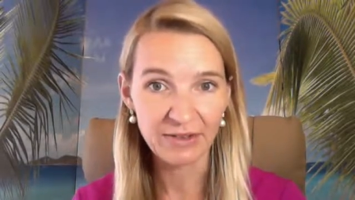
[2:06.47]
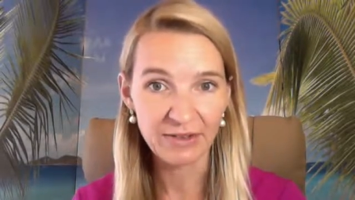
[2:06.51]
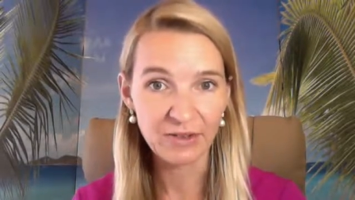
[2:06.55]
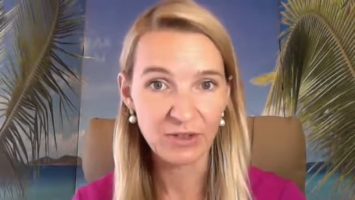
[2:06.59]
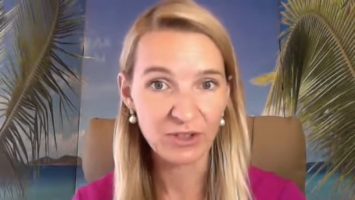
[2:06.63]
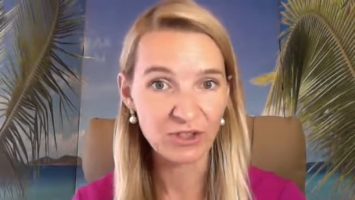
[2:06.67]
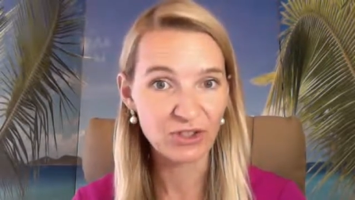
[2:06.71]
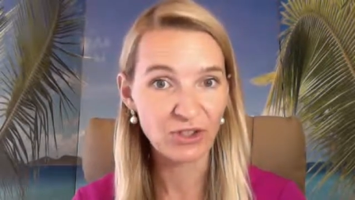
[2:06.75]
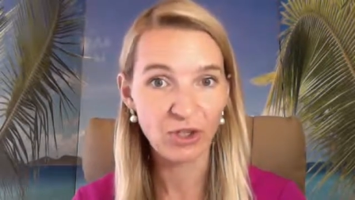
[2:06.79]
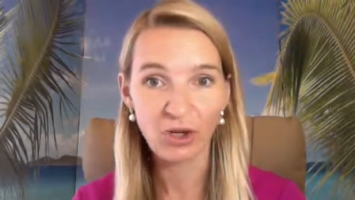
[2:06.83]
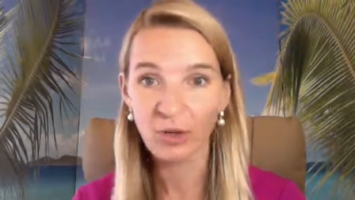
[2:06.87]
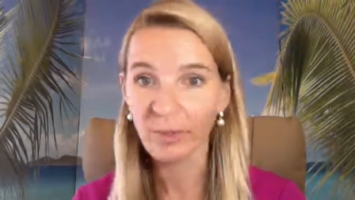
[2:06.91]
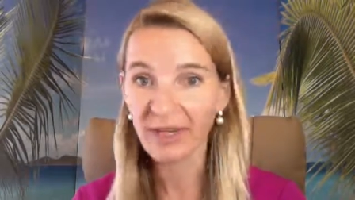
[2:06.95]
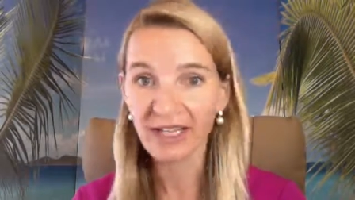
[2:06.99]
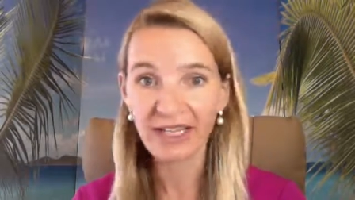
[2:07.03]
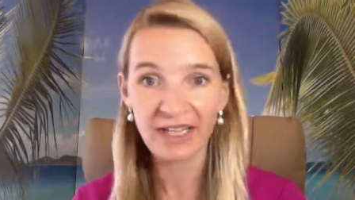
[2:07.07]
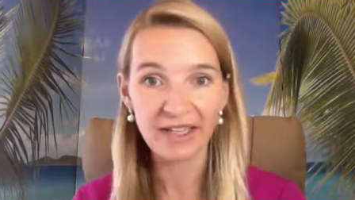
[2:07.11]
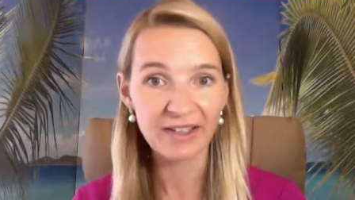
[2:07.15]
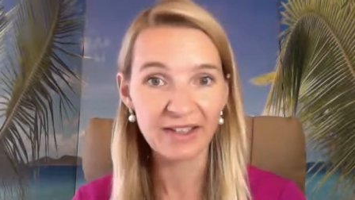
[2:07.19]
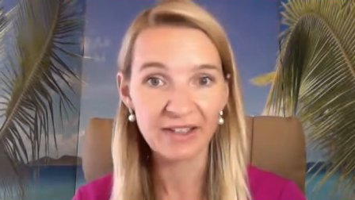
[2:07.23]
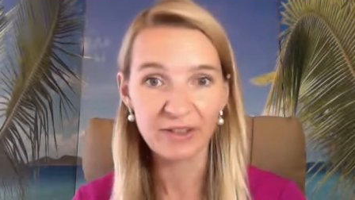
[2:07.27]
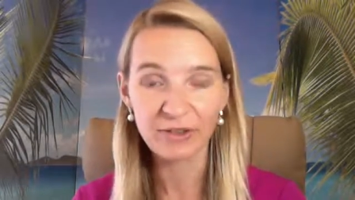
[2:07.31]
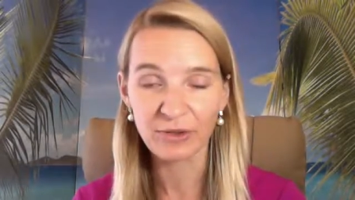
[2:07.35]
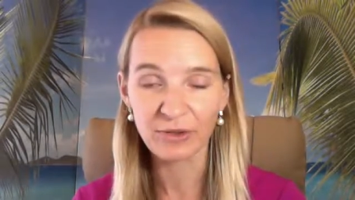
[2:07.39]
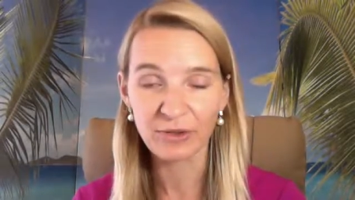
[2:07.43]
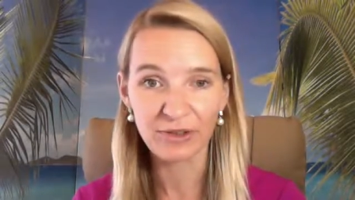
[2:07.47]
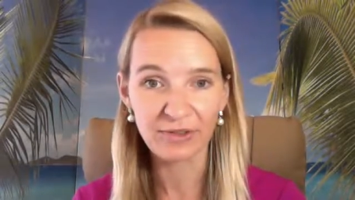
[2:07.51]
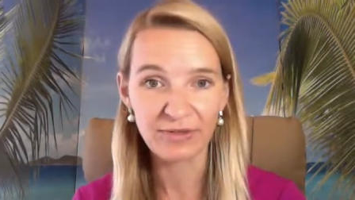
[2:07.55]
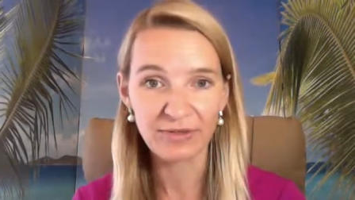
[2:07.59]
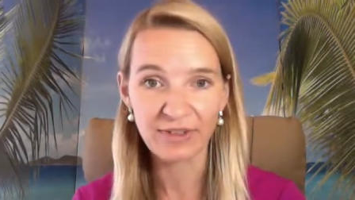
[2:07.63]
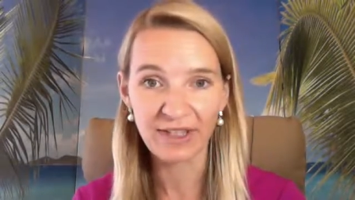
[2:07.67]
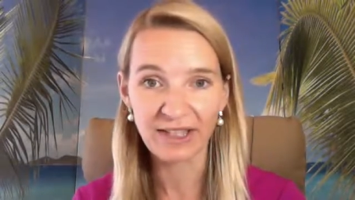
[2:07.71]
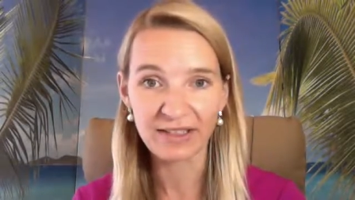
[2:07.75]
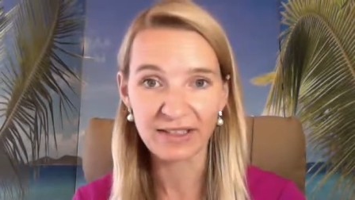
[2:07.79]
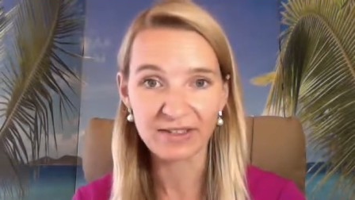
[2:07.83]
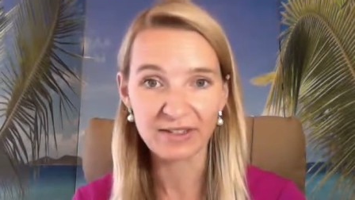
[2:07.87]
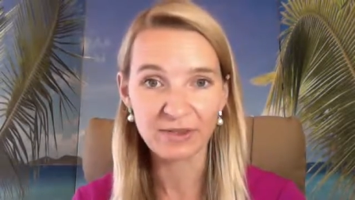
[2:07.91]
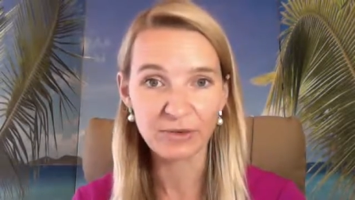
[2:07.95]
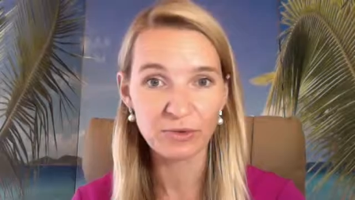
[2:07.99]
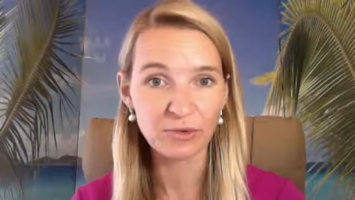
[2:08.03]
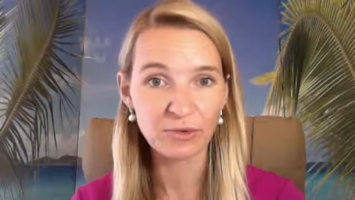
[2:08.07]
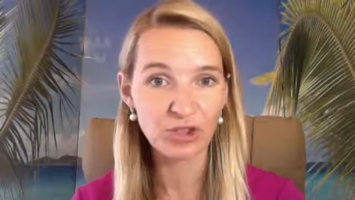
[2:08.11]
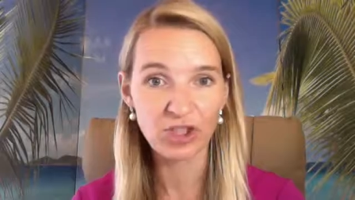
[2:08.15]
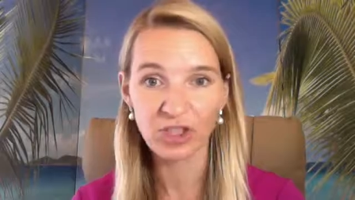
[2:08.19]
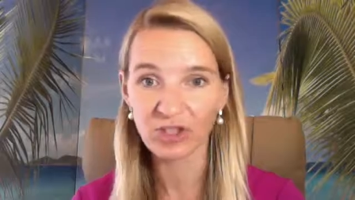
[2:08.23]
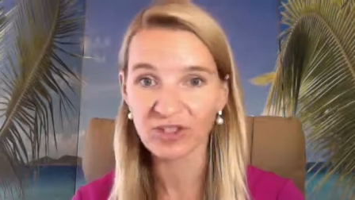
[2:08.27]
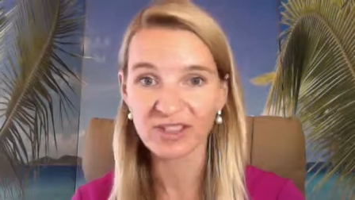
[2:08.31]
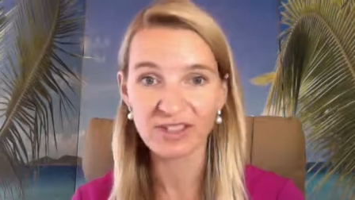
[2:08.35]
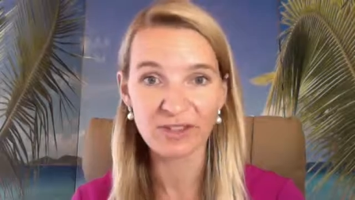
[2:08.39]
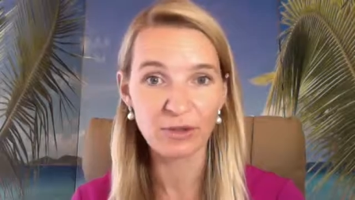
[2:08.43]
Because all my other girlfriends who
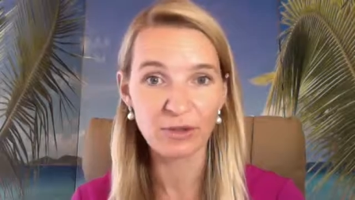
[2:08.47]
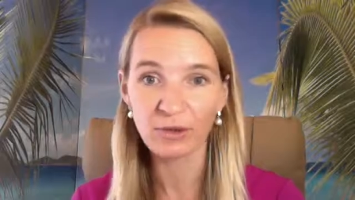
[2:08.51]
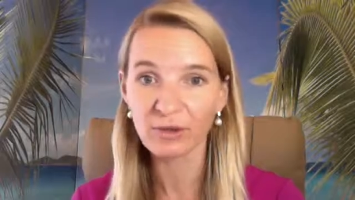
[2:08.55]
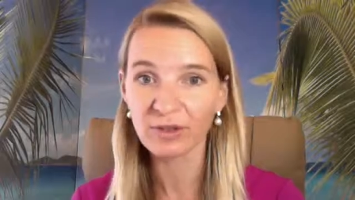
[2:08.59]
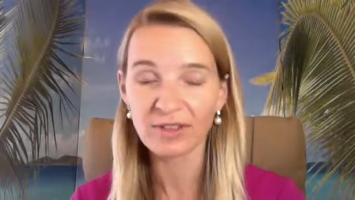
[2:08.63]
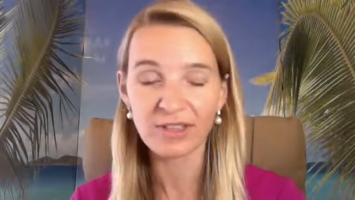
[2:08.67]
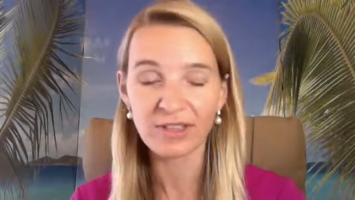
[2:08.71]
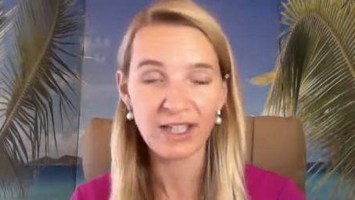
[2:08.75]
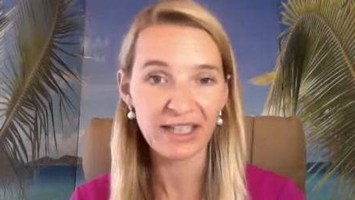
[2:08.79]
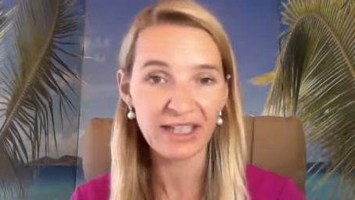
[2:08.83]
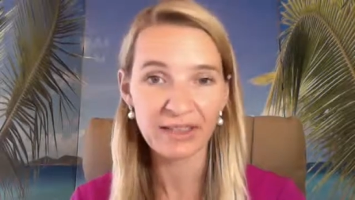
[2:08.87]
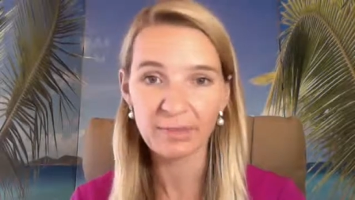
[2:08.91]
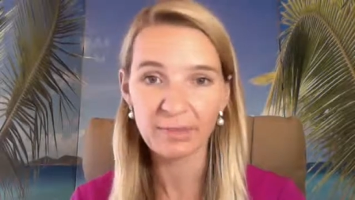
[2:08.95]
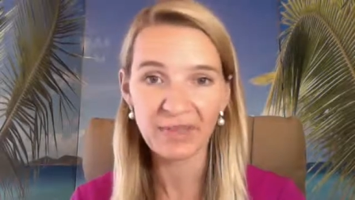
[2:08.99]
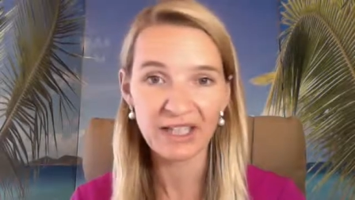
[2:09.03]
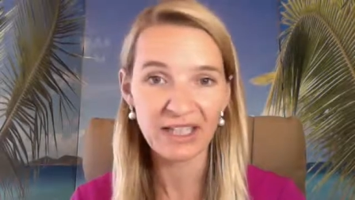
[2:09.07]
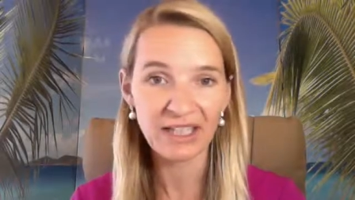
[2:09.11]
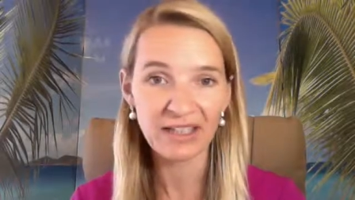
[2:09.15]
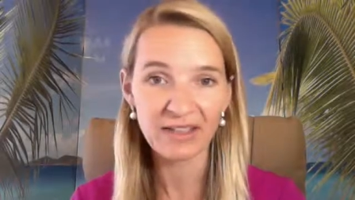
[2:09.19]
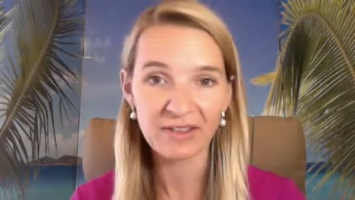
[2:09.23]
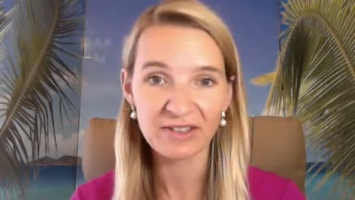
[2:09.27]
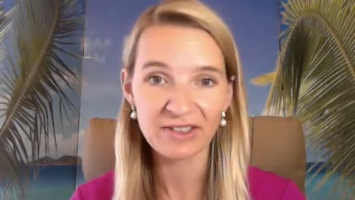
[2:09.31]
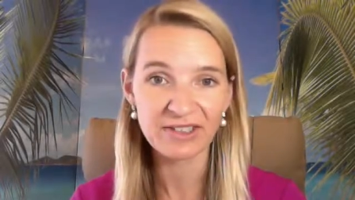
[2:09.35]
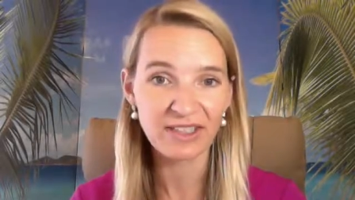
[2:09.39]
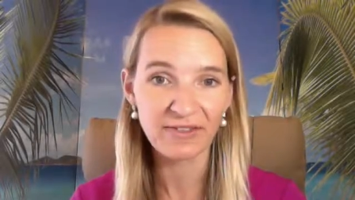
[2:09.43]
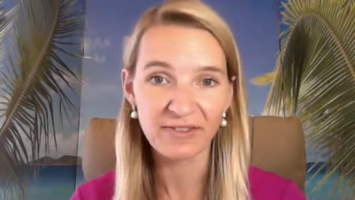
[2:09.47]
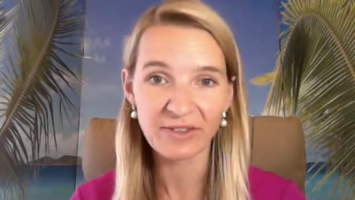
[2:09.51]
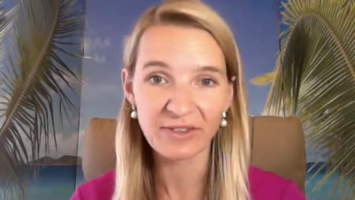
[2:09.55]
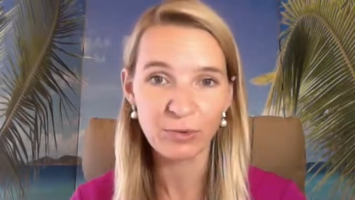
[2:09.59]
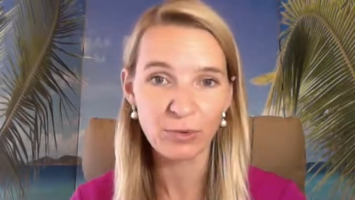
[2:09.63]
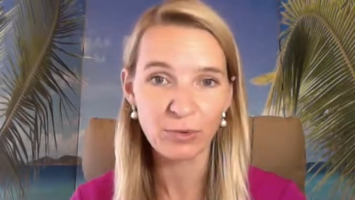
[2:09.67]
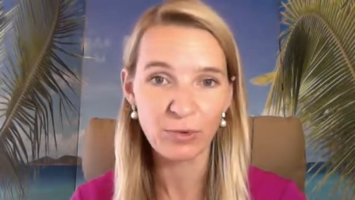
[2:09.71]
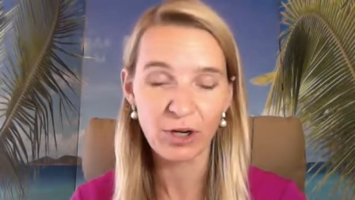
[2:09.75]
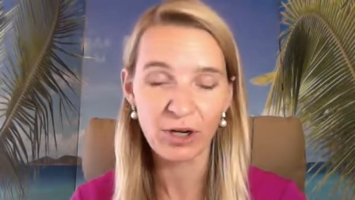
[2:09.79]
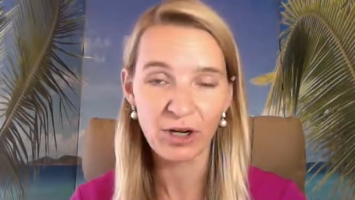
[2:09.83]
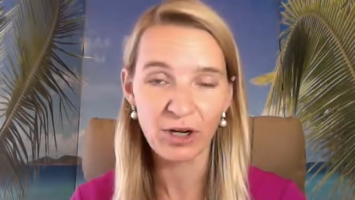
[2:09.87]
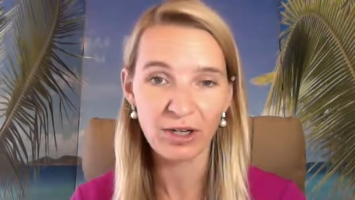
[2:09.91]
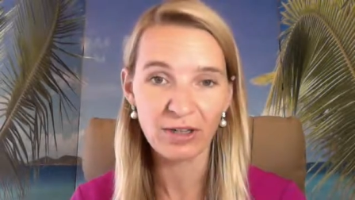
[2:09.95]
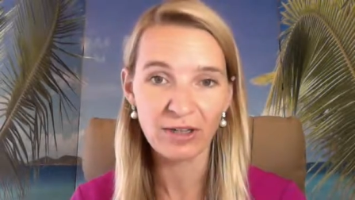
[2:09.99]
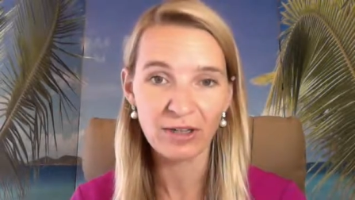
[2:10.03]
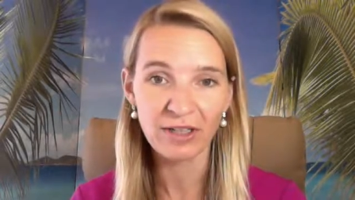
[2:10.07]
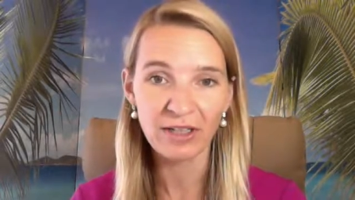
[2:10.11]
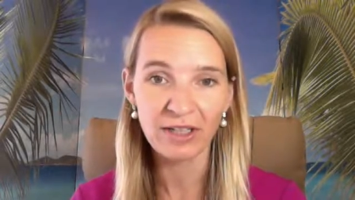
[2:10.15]
just looked like me, there was nothing wrong